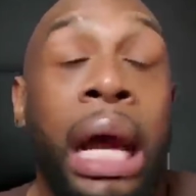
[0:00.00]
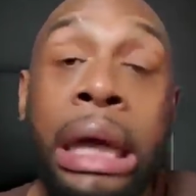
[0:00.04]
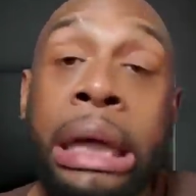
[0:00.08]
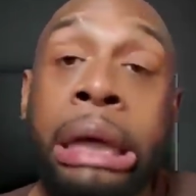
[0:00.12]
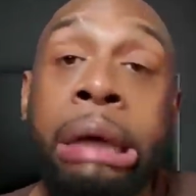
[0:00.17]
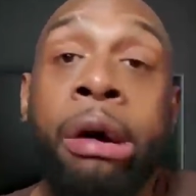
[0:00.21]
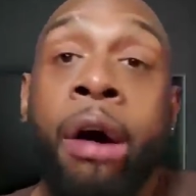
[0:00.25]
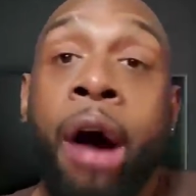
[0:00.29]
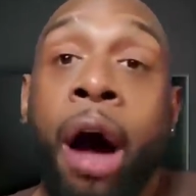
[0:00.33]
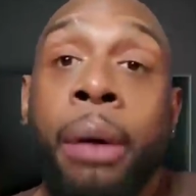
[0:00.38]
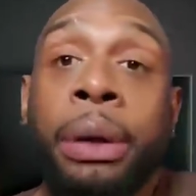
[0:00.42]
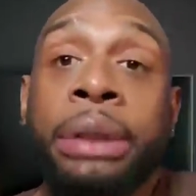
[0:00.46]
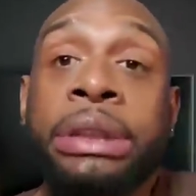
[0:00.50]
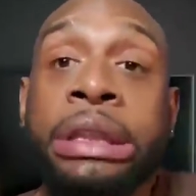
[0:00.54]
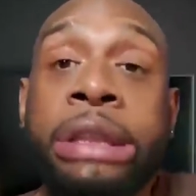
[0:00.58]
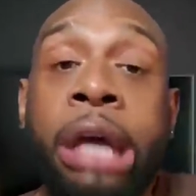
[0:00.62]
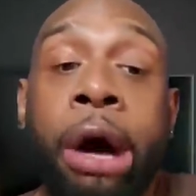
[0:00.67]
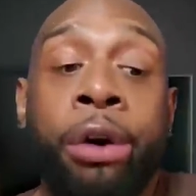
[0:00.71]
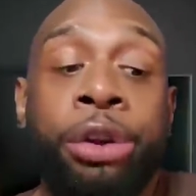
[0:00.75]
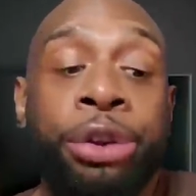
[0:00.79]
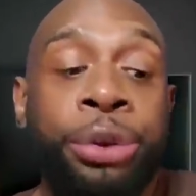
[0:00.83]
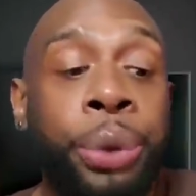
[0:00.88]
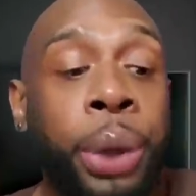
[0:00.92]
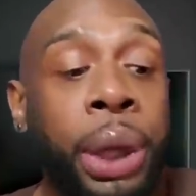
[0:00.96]
it don't always
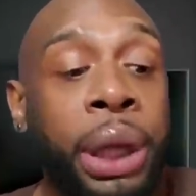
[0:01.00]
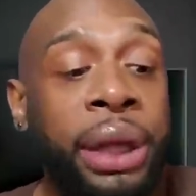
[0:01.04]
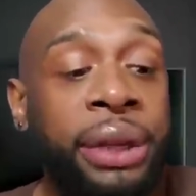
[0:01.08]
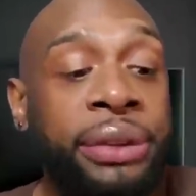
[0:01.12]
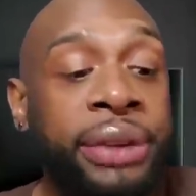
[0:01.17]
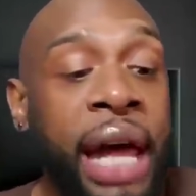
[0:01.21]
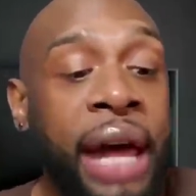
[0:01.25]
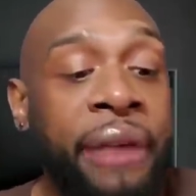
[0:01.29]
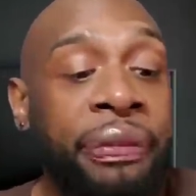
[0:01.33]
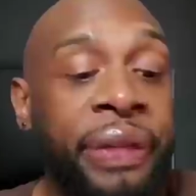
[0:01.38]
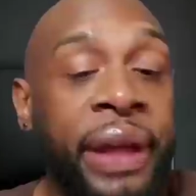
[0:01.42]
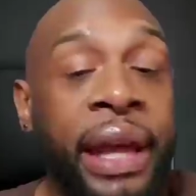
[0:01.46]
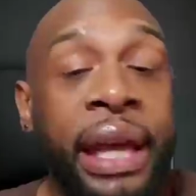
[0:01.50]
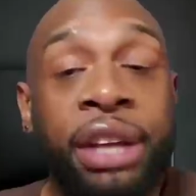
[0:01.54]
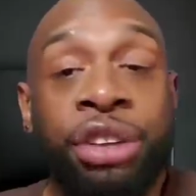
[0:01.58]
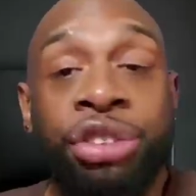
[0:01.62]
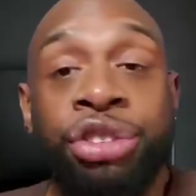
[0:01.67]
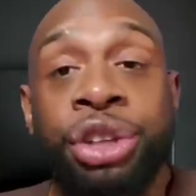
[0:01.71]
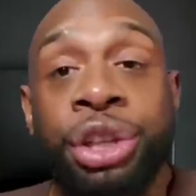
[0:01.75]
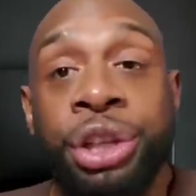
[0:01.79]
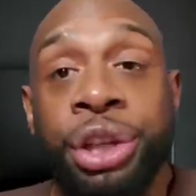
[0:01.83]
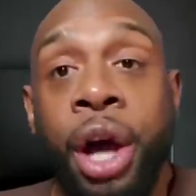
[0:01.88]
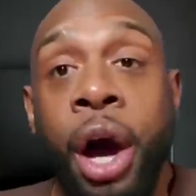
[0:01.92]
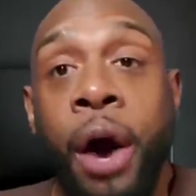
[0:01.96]
go as quickly as I think
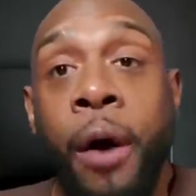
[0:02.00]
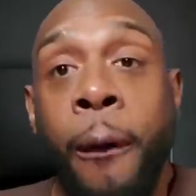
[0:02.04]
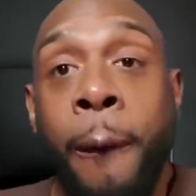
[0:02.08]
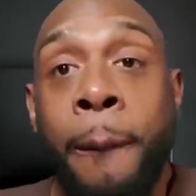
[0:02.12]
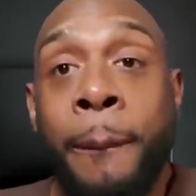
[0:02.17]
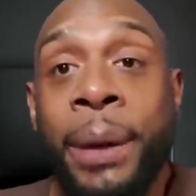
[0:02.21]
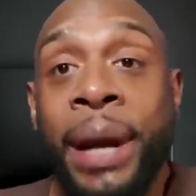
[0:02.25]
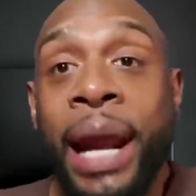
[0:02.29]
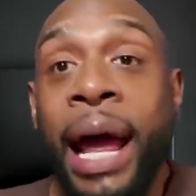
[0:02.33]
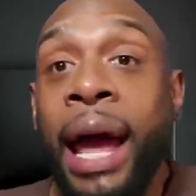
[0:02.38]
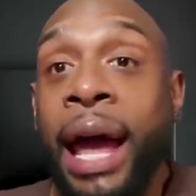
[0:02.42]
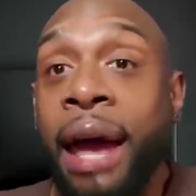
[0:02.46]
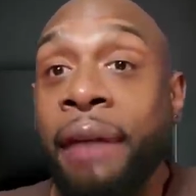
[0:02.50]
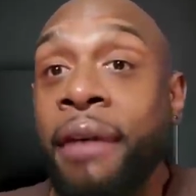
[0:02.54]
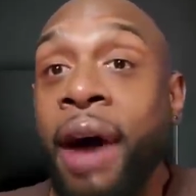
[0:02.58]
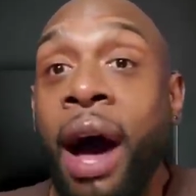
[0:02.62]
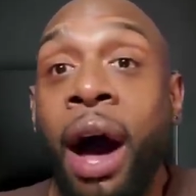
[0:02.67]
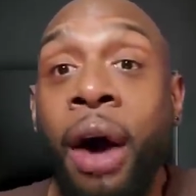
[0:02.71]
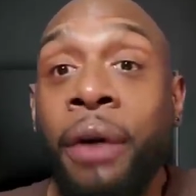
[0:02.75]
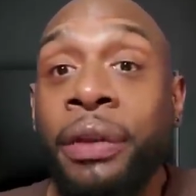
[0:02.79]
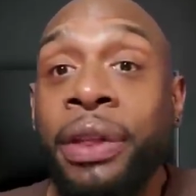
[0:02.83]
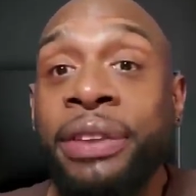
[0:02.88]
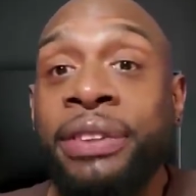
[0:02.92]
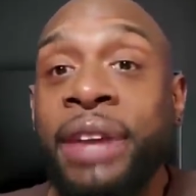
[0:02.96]
it should go. But I have
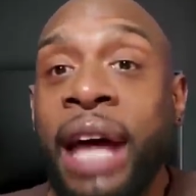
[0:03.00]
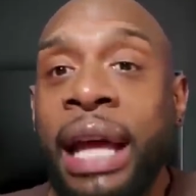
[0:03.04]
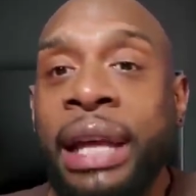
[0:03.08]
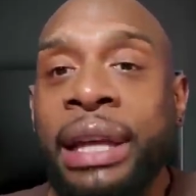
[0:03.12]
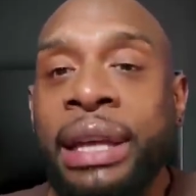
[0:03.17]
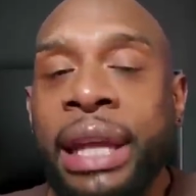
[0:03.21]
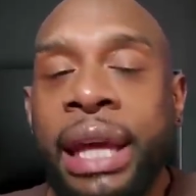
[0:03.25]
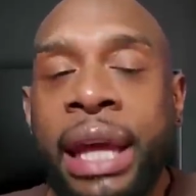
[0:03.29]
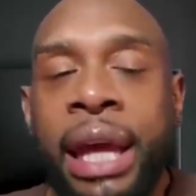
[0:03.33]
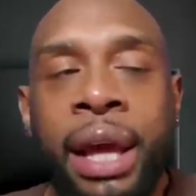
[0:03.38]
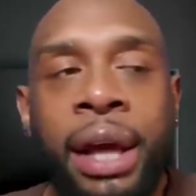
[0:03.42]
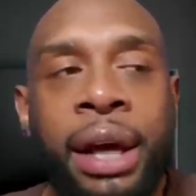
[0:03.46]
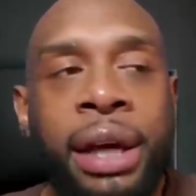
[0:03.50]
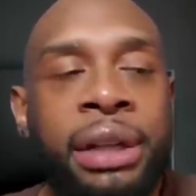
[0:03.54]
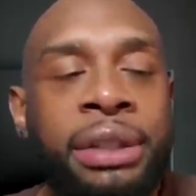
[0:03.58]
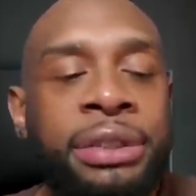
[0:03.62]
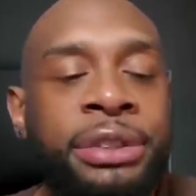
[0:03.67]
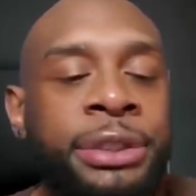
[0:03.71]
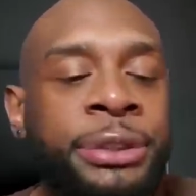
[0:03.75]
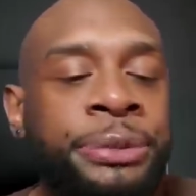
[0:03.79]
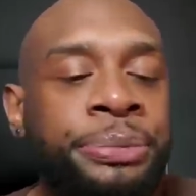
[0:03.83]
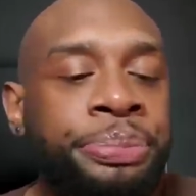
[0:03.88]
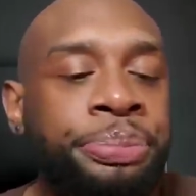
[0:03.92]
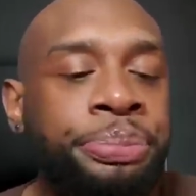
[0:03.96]
all these
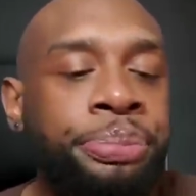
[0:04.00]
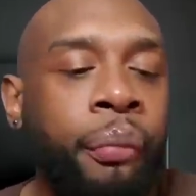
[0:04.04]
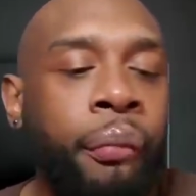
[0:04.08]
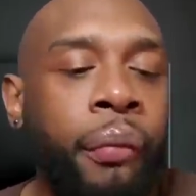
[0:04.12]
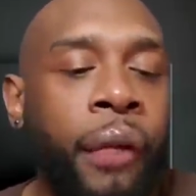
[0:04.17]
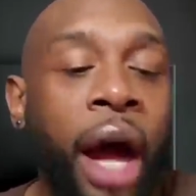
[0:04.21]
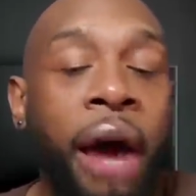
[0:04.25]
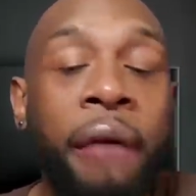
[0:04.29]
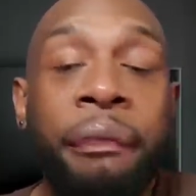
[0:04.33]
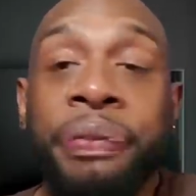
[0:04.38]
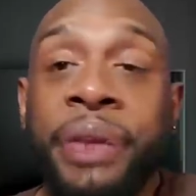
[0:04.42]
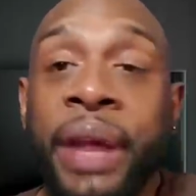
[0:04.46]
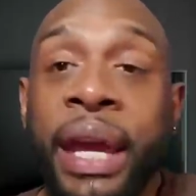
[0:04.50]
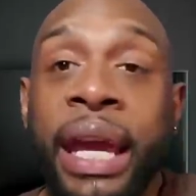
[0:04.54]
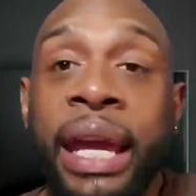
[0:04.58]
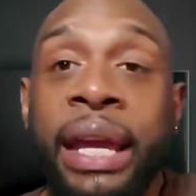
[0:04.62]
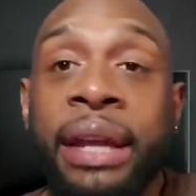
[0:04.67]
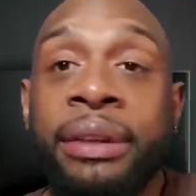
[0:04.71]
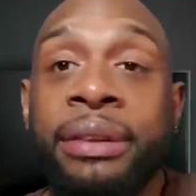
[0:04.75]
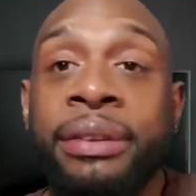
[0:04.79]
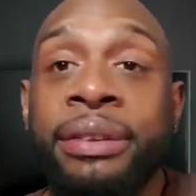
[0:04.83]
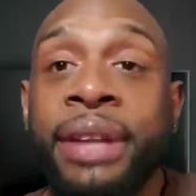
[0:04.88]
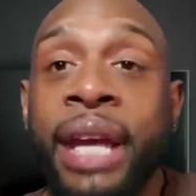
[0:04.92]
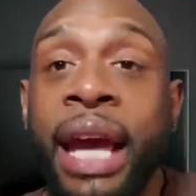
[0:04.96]
ideas of
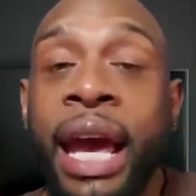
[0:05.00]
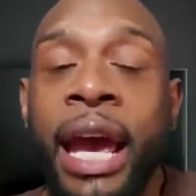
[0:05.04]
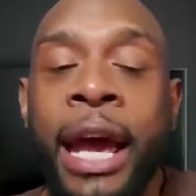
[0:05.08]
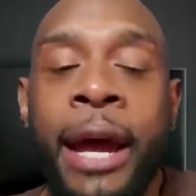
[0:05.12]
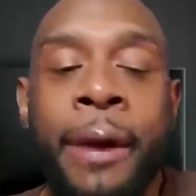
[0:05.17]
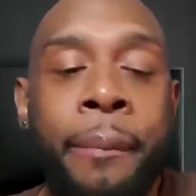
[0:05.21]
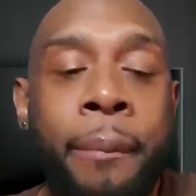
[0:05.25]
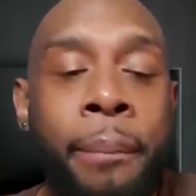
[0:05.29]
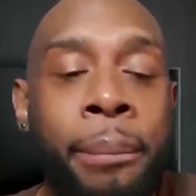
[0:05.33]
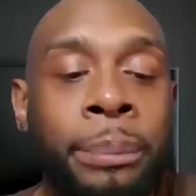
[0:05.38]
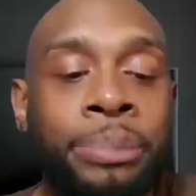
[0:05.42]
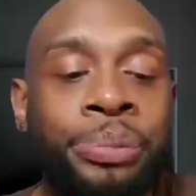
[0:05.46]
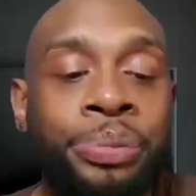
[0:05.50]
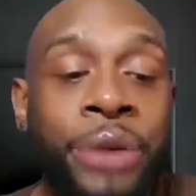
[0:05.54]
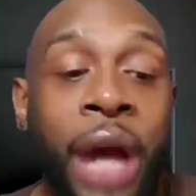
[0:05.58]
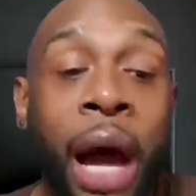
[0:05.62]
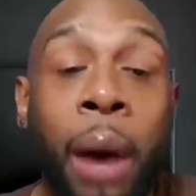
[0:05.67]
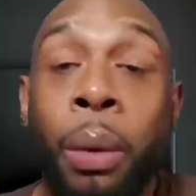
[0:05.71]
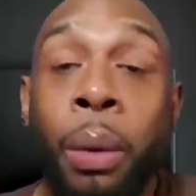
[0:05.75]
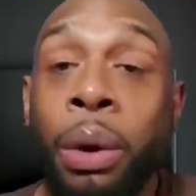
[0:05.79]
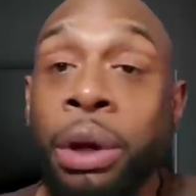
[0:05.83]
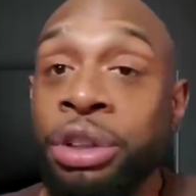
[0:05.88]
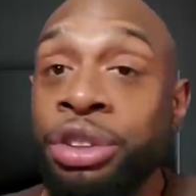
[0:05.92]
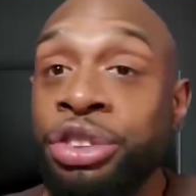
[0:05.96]
things that
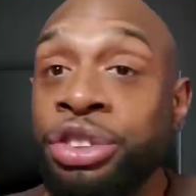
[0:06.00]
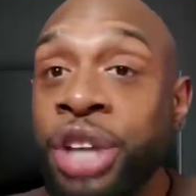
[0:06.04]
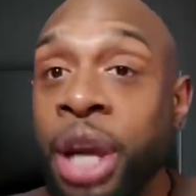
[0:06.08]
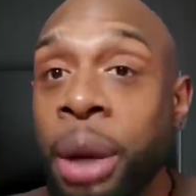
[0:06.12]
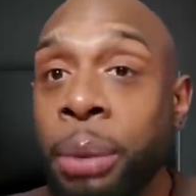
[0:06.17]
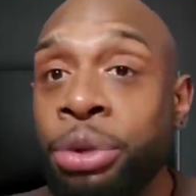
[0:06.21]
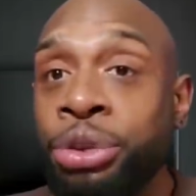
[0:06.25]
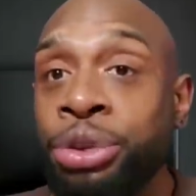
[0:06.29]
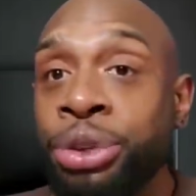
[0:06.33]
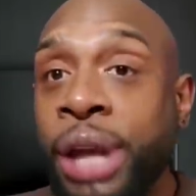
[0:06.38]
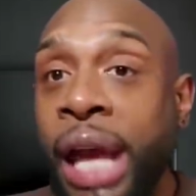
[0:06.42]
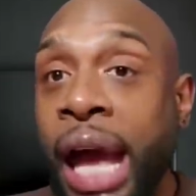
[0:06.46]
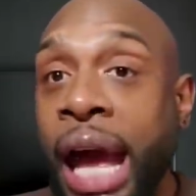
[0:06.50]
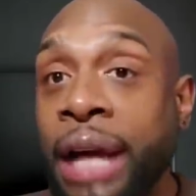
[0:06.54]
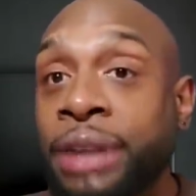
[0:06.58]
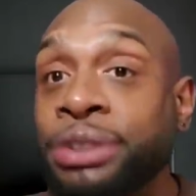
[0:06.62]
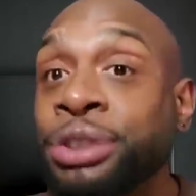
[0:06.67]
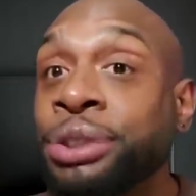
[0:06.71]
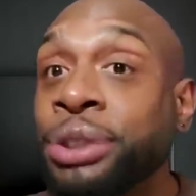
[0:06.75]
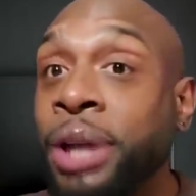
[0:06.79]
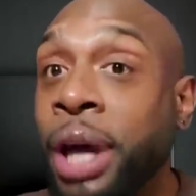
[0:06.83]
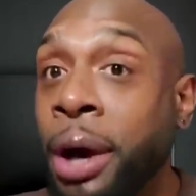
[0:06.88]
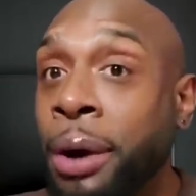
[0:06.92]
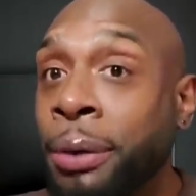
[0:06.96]
I want to share with you
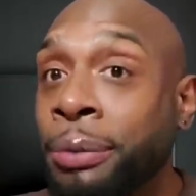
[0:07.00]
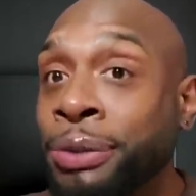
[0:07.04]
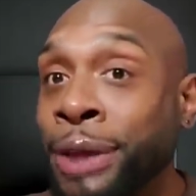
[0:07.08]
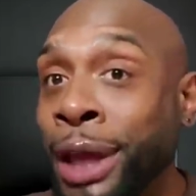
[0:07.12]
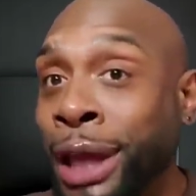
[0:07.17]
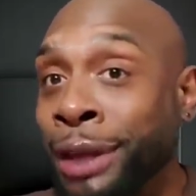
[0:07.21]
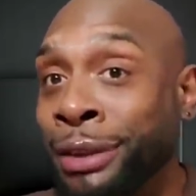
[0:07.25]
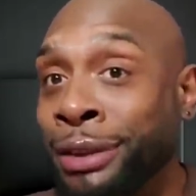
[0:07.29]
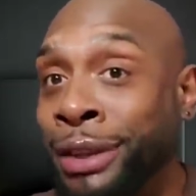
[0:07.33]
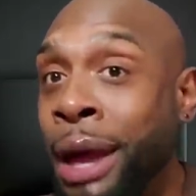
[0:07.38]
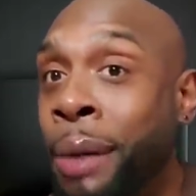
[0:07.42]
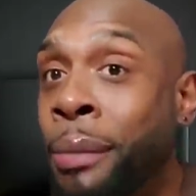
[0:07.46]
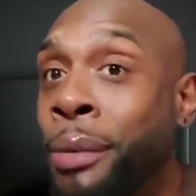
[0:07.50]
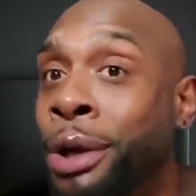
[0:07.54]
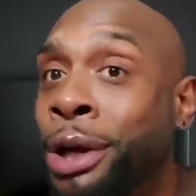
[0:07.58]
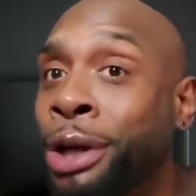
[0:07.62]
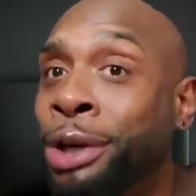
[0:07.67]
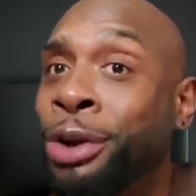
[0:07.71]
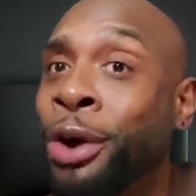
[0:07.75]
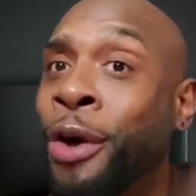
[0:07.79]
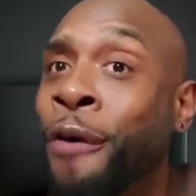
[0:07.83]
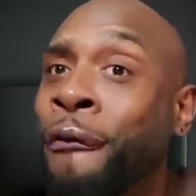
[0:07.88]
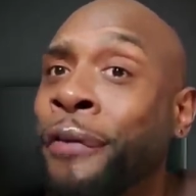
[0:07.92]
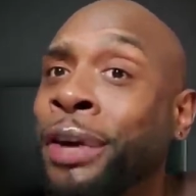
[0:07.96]
guys. You know, things I
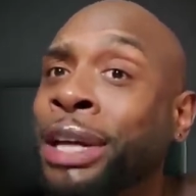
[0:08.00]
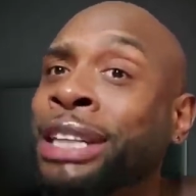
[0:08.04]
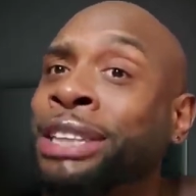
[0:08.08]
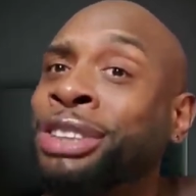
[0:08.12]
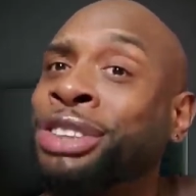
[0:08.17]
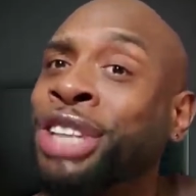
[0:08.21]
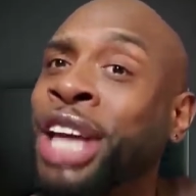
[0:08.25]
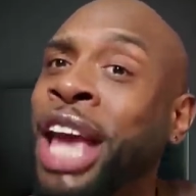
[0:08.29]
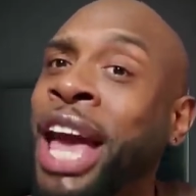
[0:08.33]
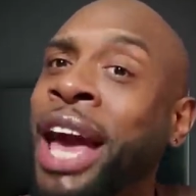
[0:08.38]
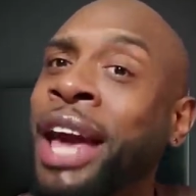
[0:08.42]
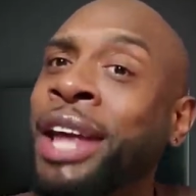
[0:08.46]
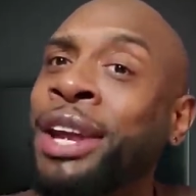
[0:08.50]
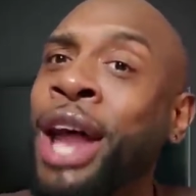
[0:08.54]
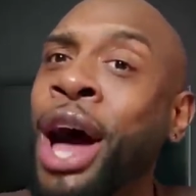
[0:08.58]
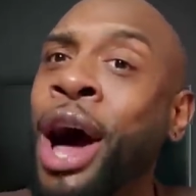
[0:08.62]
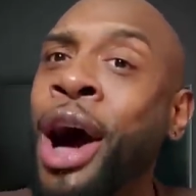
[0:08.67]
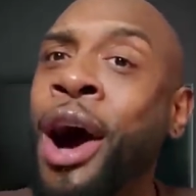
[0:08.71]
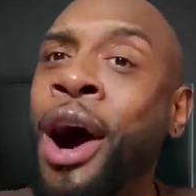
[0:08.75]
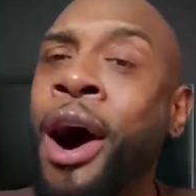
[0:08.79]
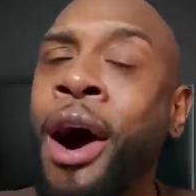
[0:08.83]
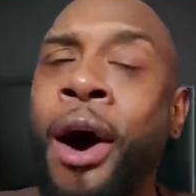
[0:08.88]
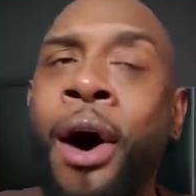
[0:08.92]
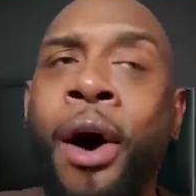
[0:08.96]
want to do for the
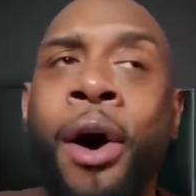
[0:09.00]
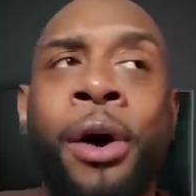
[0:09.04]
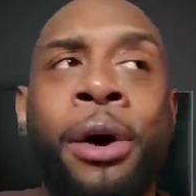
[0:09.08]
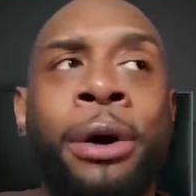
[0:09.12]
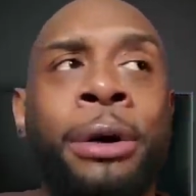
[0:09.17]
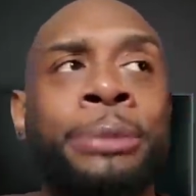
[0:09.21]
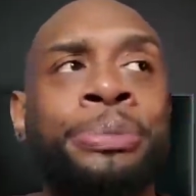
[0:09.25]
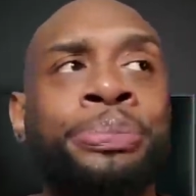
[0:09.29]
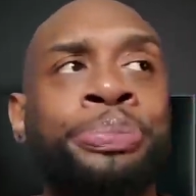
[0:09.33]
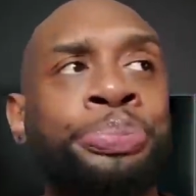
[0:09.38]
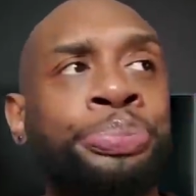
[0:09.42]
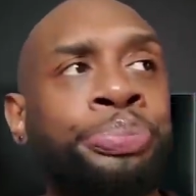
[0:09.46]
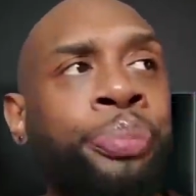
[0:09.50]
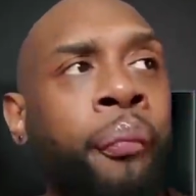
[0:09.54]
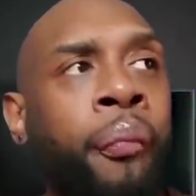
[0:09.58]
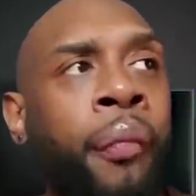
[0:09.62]
channel.